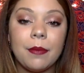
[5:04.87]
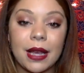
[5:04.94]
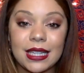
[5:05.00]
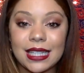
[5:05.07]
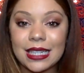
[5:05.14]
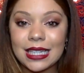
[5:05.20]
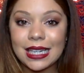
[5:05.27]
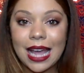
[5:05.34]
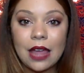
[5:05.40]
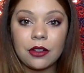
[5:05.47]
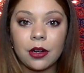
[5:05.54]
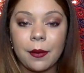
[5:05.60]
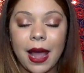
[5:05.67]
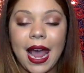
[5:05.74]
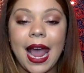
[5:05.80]
mix it together
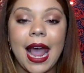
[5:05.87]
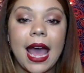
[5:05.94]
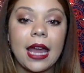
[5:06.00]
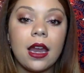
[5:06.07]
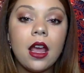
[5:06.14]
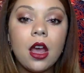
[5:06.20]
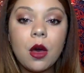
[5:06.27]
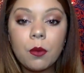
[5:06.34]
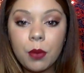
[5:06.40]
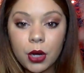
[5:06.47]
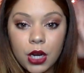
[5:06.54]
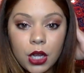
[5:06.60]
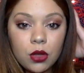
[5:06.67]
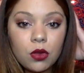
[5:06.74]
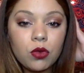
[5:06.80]
in my hand,
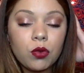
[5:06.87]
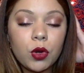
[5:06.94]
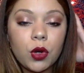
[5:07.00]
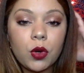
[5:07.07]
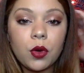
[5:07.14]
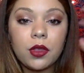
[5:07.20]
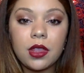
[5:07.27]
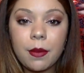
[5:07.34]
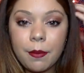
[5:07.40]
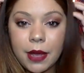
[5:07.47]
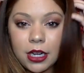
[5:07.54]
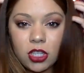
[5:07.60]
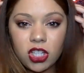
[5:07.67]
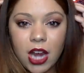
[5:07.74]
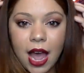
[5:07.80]
put it through the
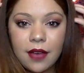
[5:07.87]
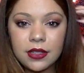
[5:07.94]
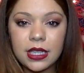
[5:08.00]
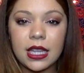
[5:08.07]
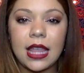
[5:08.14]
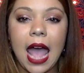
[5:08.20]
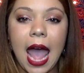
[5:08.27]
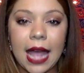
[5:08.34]
mid shafts to the